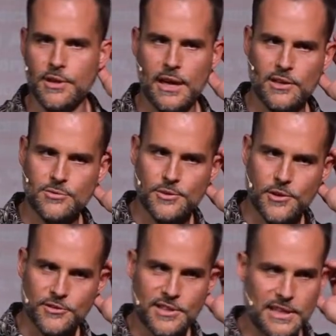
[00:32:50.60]
days with
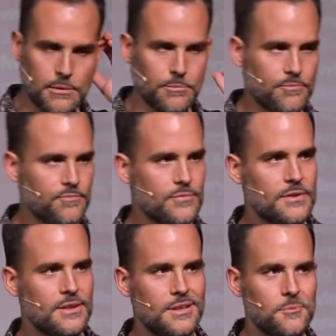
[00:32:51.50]
our team,
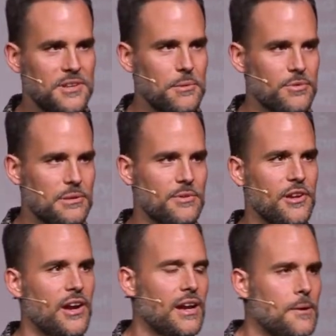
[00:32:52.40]
with Kimberly
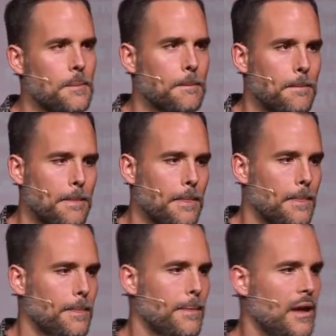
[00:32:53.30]
Malloy.
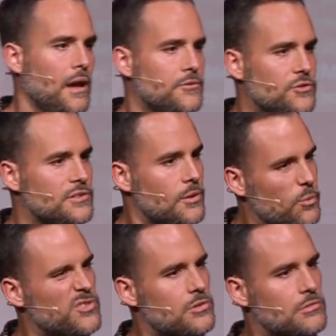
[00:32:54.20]
And she said,
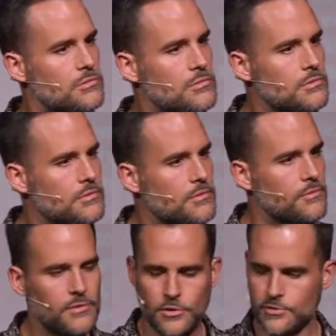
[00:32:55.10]
What's your,
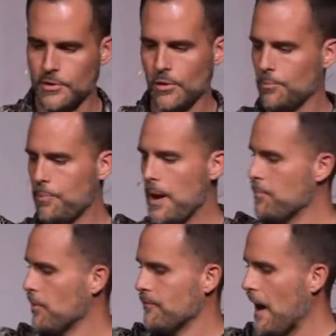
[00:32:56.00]
here's a whole
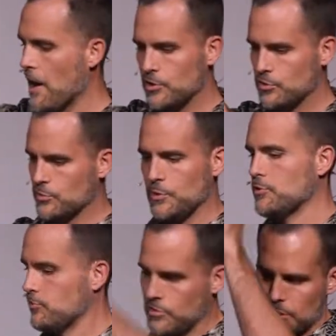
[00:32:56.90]
paper of values, and we
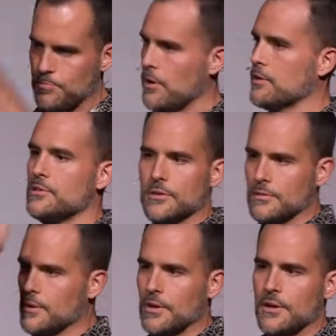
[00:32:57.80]
just checked mark, you know,
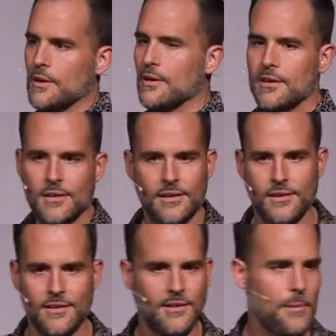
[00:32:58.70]

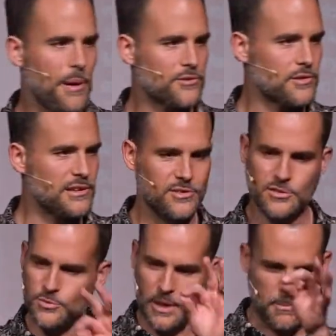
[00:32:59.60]
and Pastor Lindsay, she
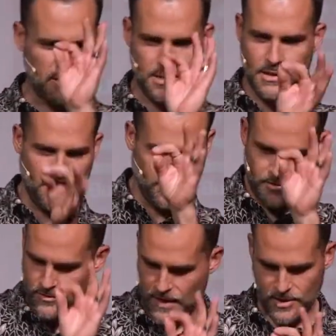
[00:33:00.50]
was like meticulous in
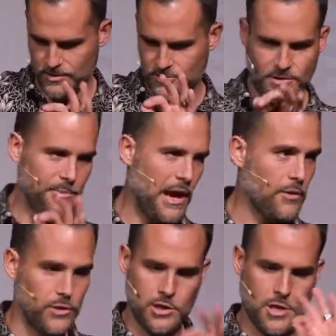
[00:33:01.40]
her values. You know what I mean? I
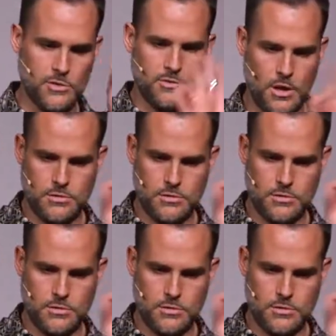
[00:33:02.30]
was like, yes, yes,